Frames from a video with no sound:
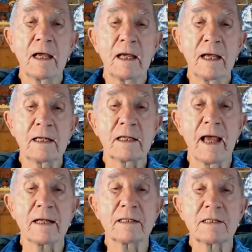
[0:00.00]
It
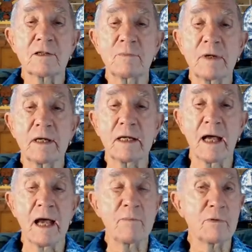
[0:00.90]
can still be
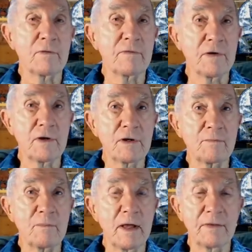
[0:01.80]
a preferred
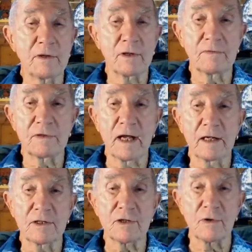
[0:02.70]
method of
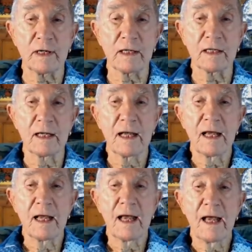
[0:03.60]
texturing,
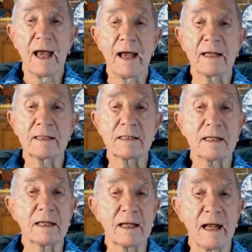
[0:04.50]
as
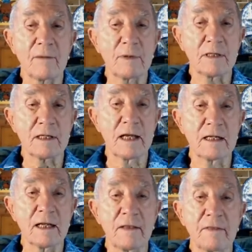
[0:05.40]
can be seen in